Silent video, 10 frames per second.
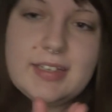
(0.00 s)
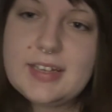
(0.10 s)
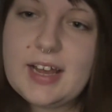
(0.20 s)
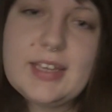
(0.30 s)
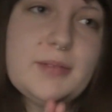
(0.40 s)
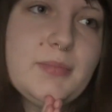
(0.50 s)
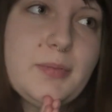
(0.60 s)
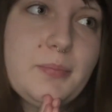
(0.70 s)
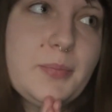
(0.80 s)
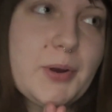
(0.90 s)
I am
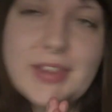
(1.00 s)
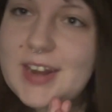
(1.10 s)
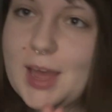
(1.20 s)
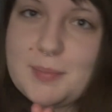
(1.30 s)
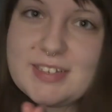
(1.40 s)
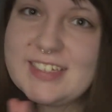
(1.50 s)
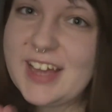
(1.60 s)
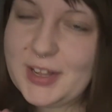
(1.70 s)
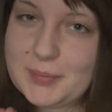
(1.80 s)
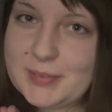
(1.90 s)
more than happy to
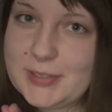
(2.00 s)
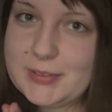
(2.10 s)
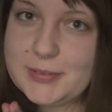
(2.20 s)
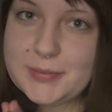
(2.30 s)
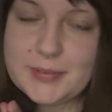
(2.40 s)
help you.